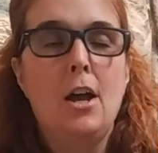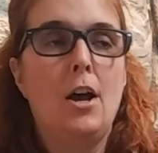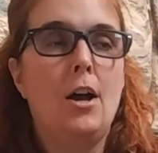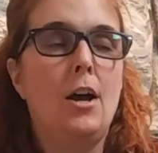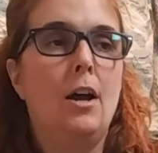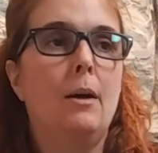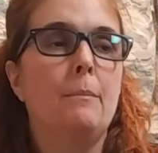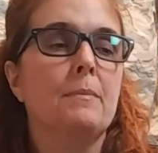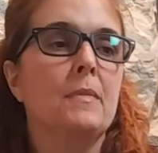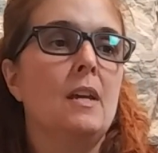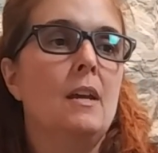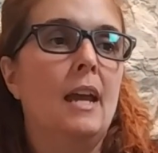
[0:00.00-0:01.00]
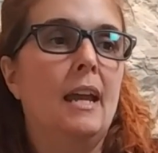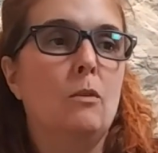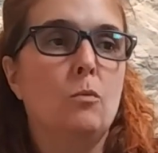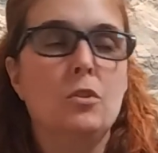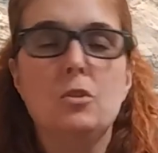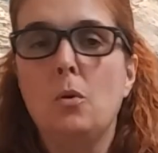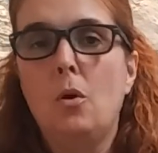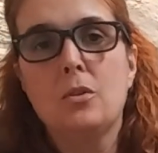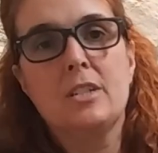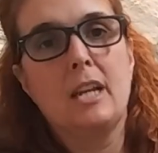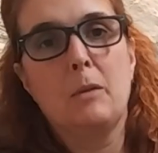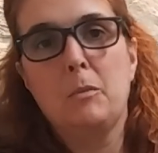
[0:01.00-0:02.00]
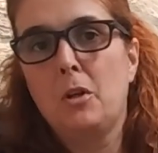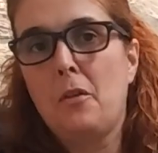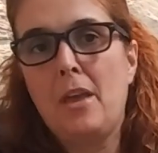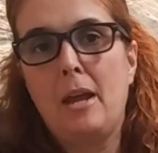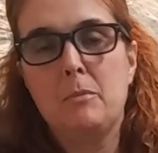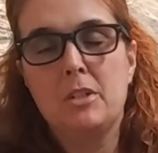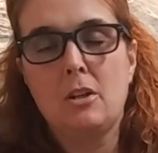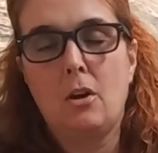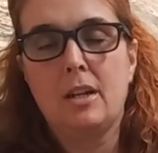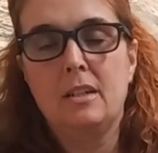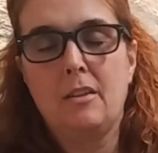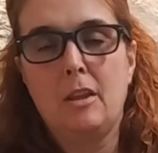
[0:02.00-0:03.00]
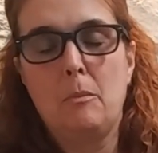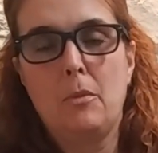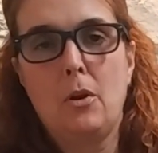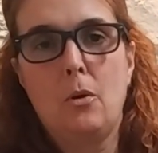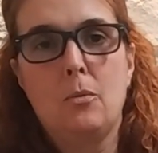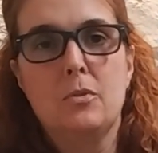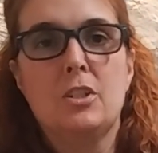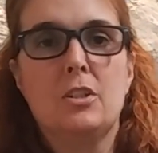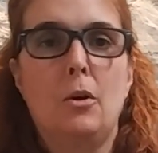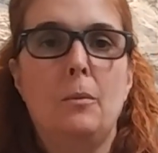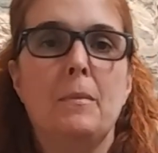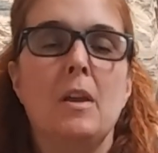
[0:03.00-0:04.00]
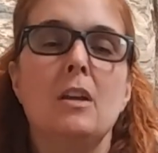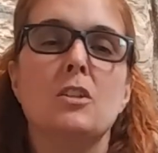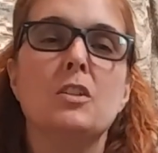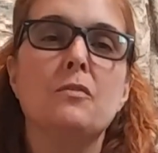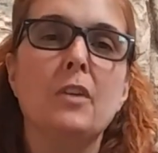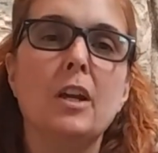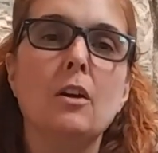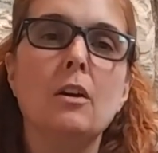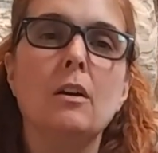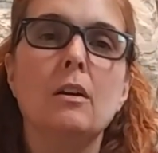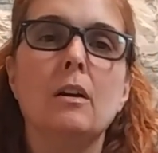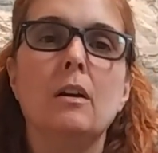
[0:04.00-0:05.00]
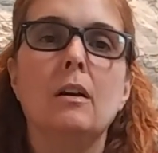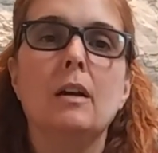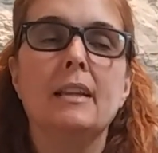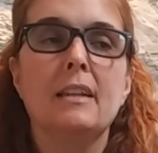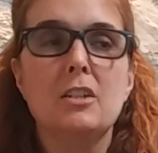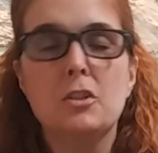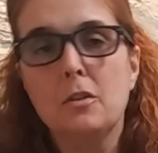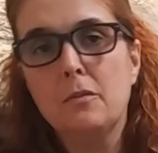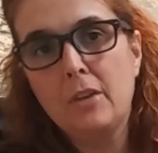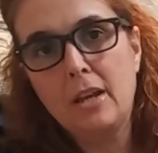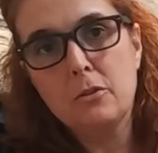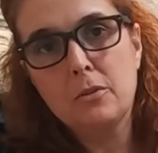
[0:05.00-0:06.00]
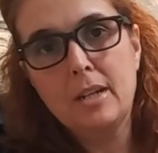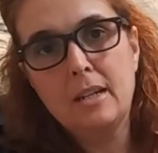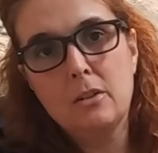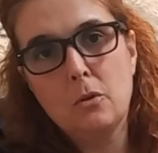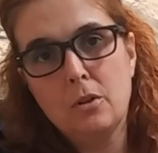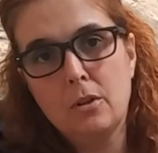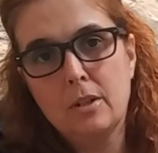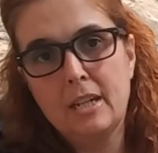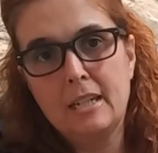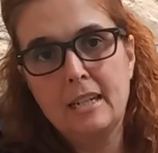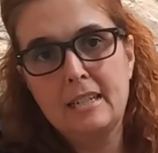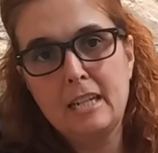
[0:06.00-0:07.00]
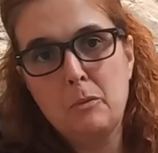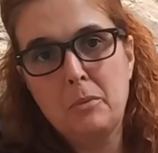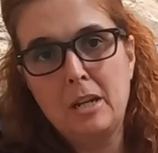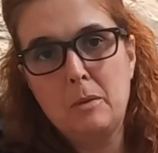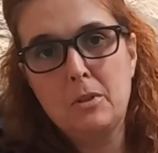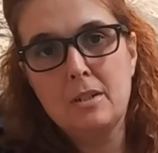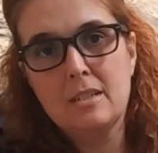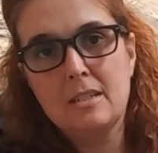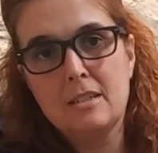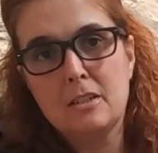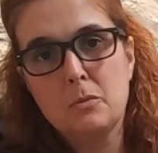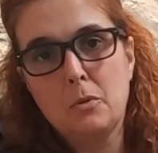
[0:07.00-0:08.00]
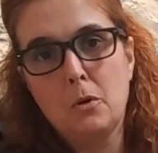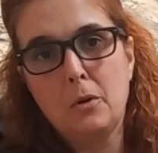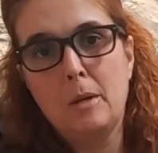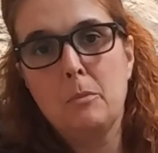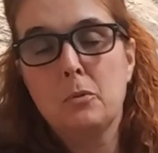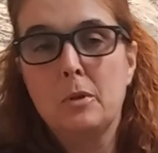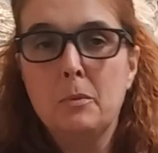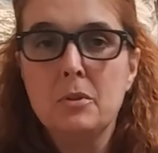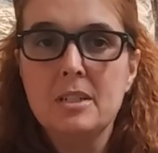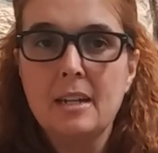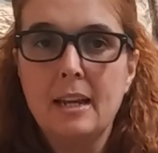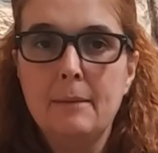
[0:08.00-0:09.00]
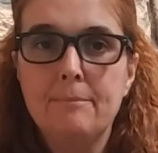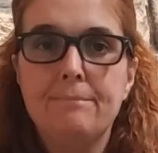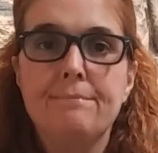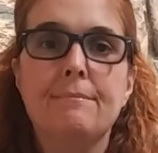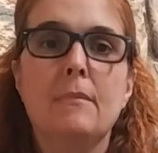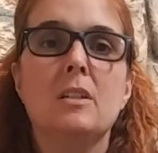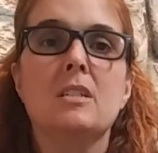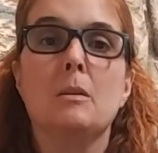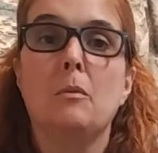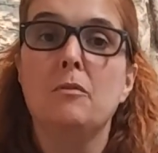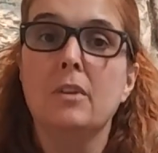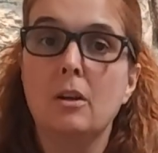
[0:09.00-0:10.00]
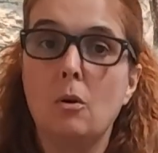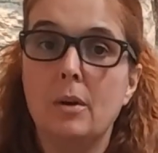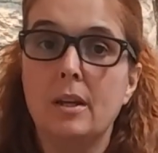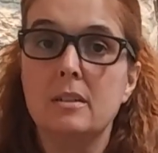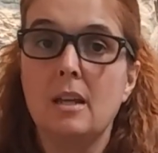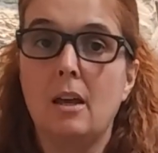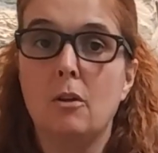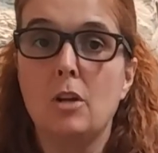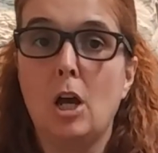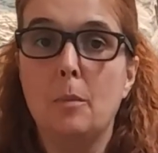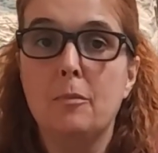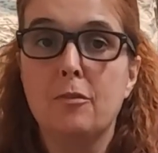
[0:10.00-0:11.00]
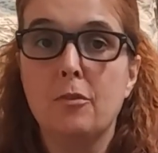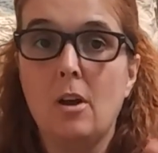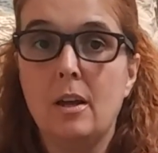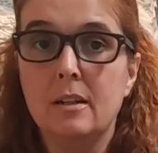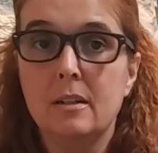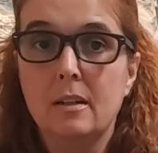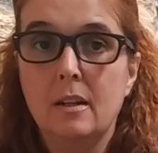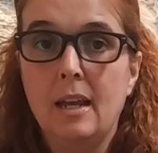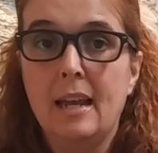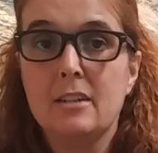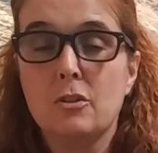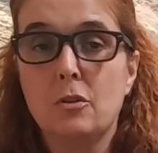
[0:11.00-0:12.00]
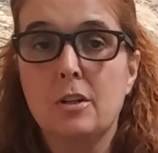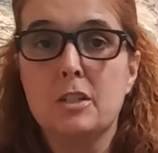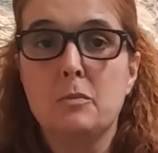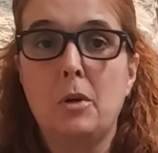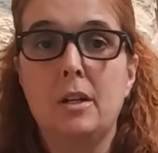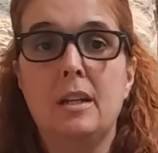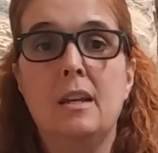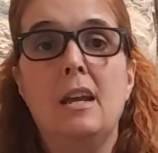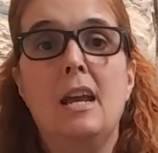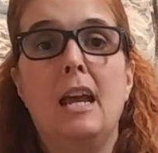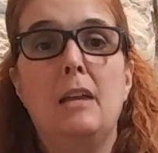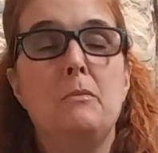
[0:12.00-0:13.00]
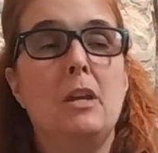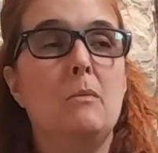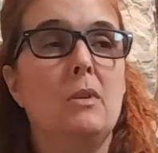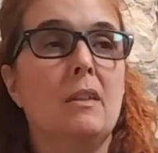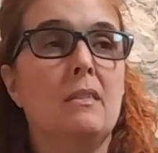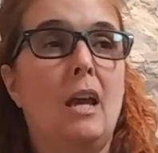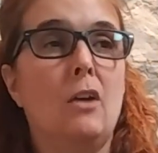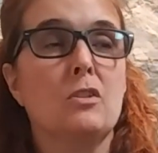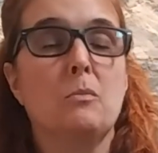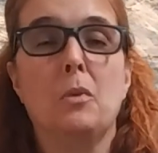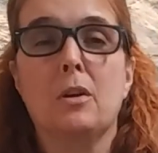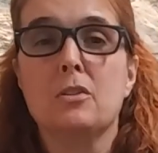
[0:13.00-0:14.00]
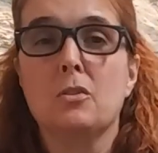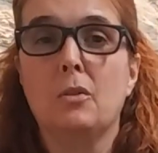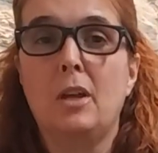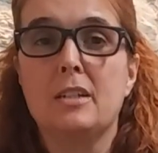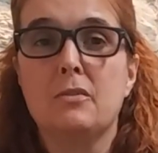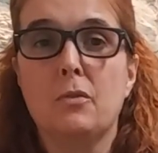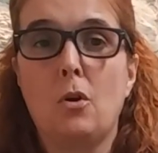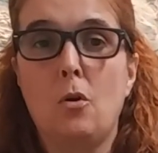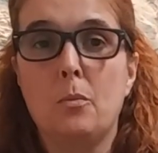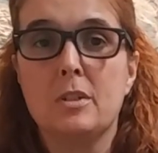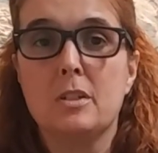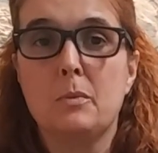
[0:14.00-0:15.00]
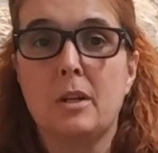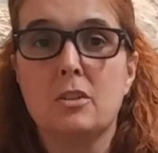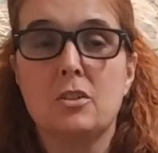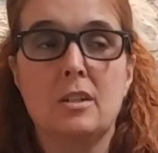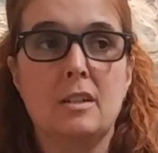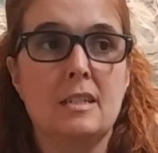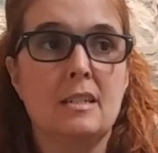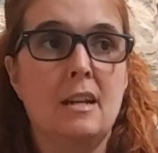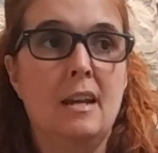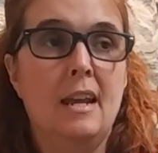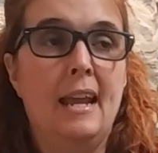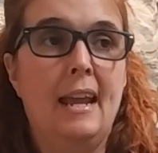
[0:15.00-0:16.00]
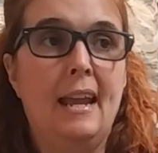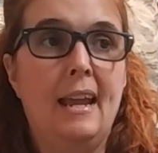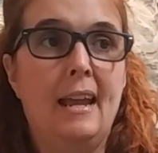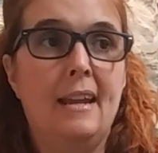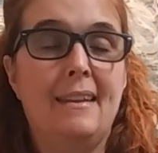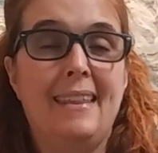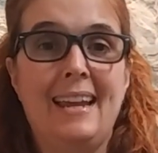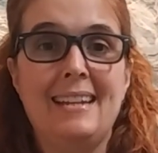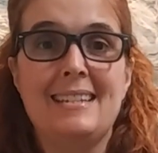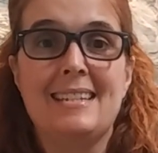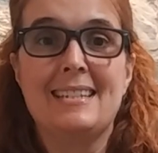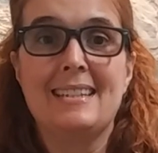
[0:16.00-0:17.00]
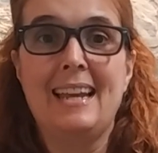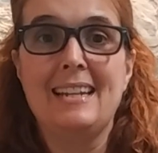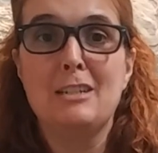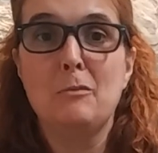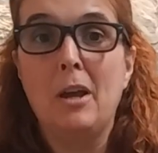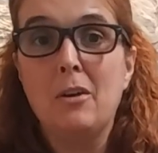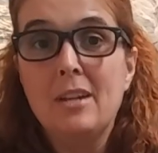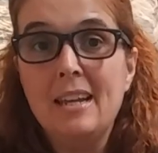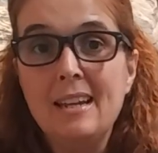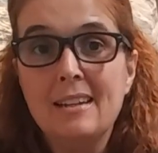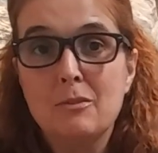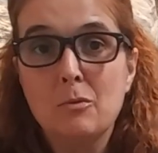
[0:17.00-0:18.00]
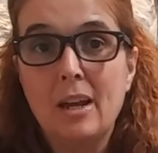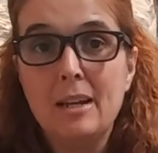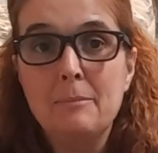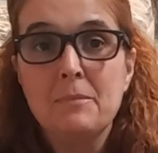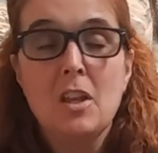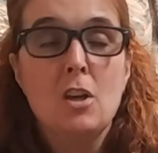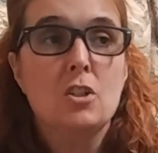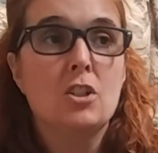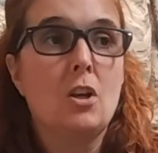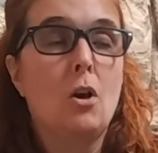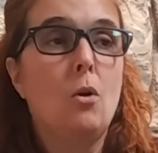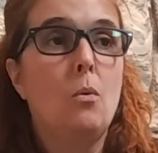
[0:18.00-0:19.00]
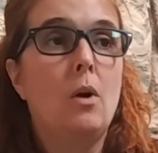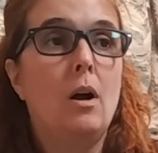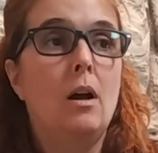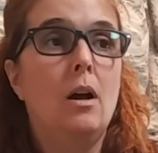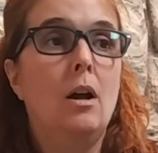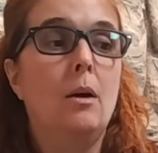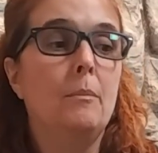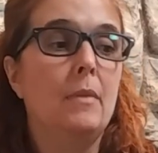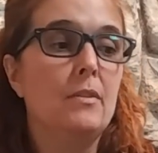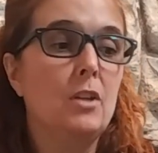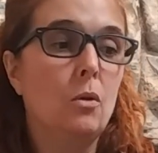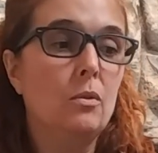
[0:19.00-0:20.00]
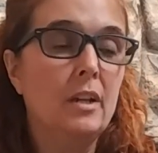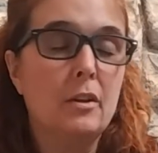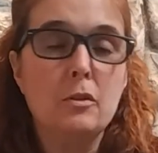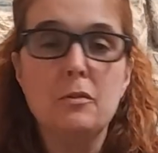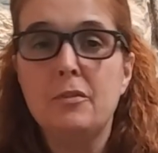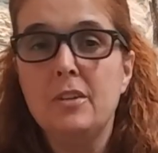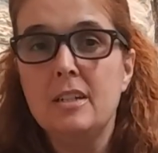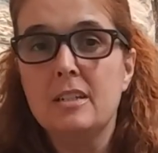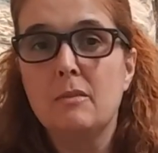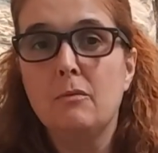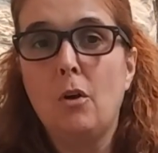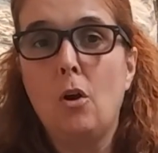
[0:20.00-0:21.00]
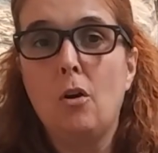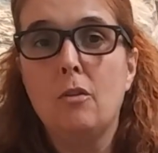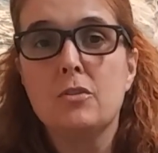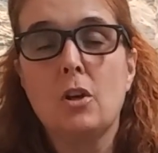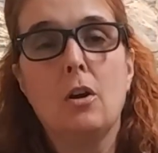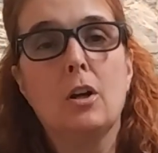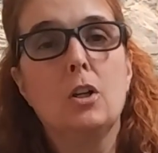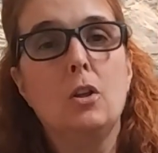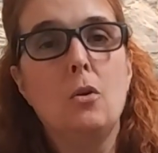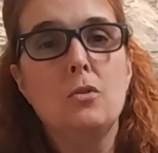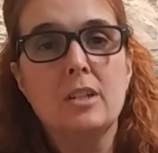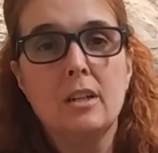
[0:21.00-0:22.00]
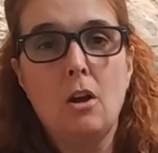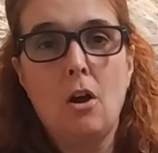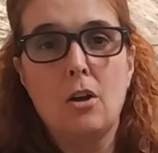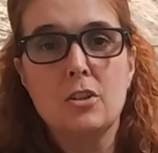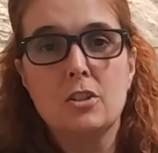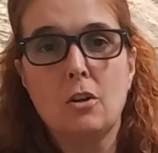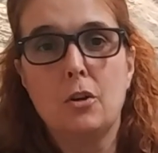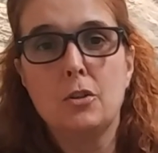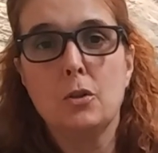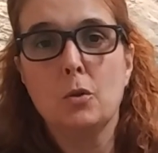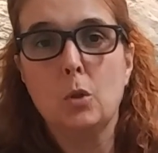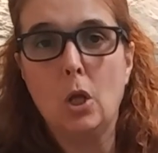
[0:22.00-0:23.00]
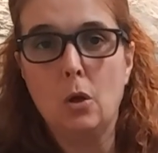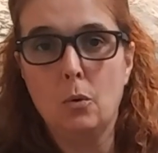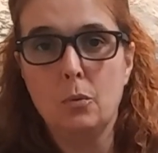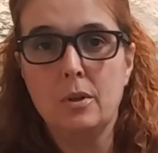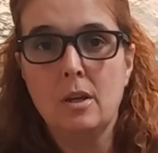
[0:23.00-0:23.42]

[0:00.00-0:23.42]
And we'll do a whole segment on that and be talking to them though. So just figure, unless you're a veteran or getting a down payment assistance program, 3%, some of it going down up front as earnest money, and maybe $1,000 or less for home inspections. And that's about it, right? So the only other fees involved are closing costs on your loan.